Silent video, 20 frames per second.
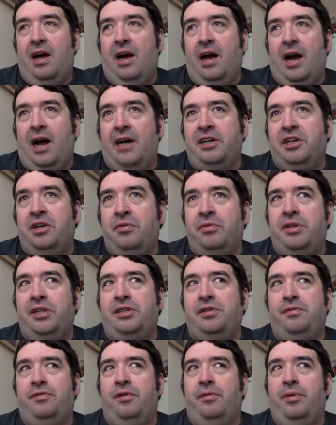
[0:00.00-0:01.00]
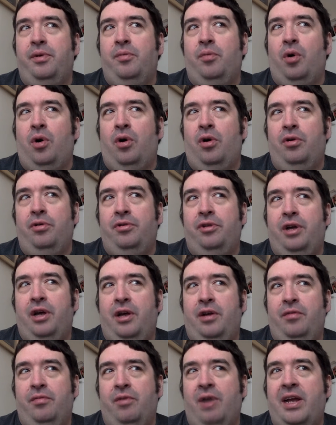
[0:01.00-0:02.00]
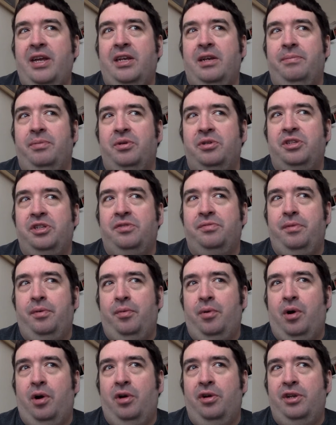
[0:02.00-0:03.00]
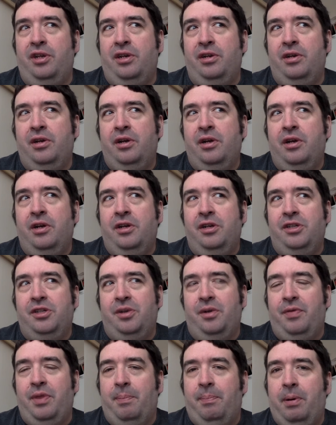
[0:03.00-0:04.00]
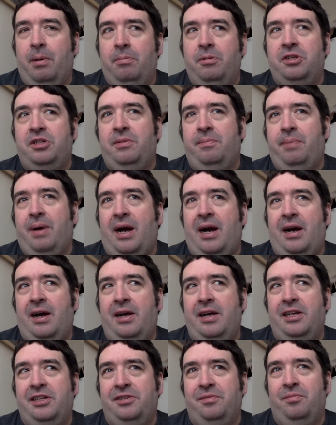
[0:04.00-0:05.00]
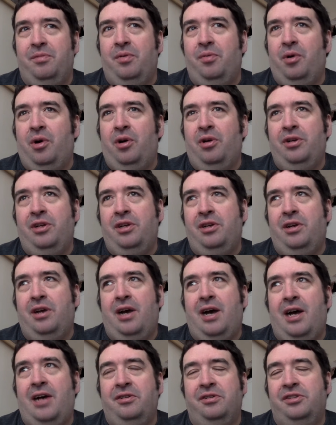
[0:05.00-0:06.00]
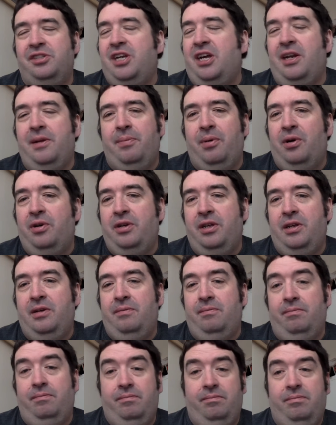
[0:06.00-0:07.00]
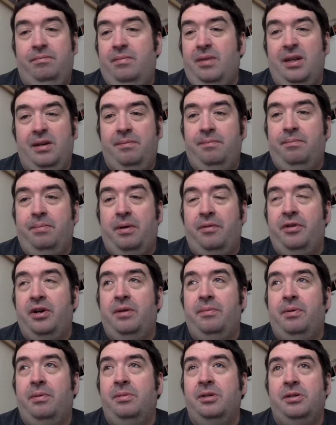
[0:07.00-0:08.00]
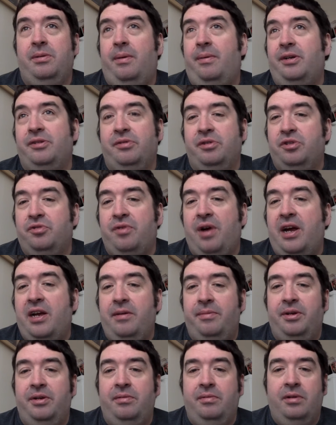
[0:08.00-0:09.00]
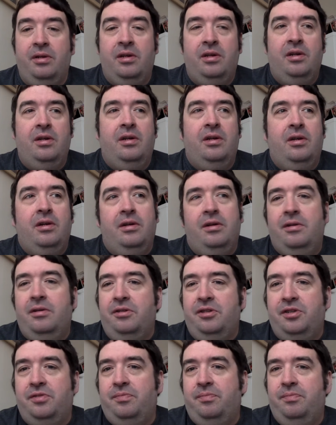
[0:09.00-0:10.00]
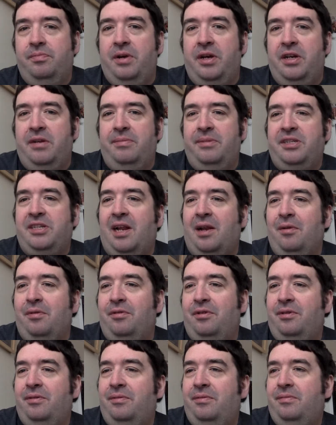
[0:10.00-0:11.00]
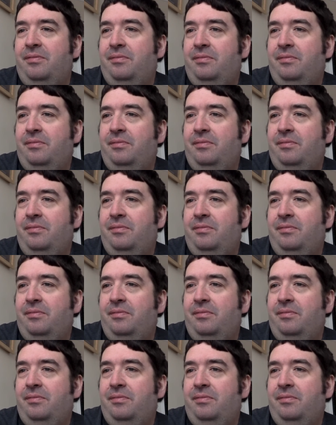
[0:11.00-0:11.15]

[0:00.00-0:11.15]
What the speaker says: I do this for reward, and writing the books is rewarding. So if the publishing part isn't rewarding, I don't see any point in bothering to publish them. I might as well just write them and just read them myself and